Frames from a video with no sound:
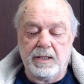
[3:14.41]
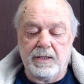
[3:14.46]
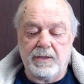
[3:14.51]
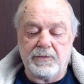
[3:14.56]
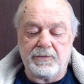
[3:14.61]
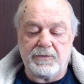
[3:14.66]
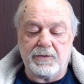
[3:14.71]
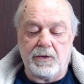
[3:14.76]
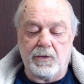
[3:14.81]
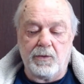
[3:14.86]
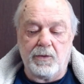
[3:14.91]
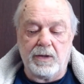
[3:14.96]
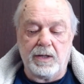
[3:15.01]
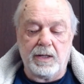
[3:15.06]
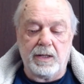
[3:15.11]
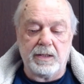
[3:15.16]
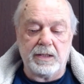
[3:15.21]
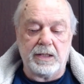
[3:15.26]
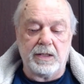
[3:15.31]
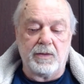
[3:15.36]
So,
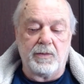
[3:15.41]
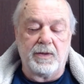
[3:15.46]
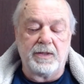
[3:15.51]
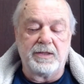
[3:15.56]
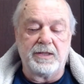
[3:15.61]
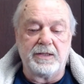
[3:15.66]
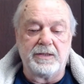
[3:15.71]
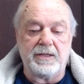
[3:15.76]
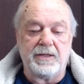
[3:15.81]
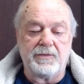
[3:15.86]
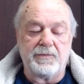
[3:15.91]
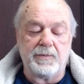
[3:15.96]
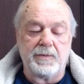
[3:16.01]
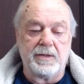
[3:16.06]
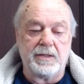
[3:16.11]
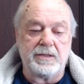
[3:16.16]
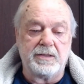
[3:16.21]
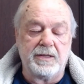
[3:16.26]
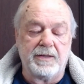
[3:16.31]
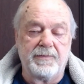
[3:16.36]
you know, I think that's really
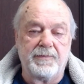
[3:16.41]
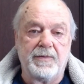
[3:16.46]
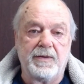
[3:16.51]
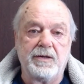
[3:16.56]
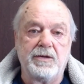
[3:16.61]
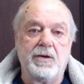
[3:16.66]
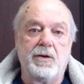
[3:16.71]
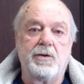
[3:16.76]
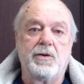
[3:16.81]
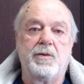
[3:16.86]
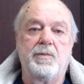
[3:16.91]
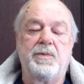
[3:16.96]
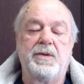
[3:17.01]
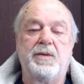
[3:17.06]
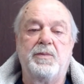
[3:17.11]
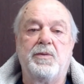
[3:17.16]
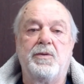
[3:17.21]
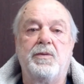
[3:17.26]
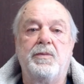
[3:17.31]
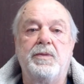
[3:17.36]
tough on younger
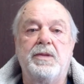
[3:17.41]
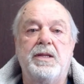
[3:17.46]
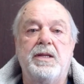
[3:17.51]
people.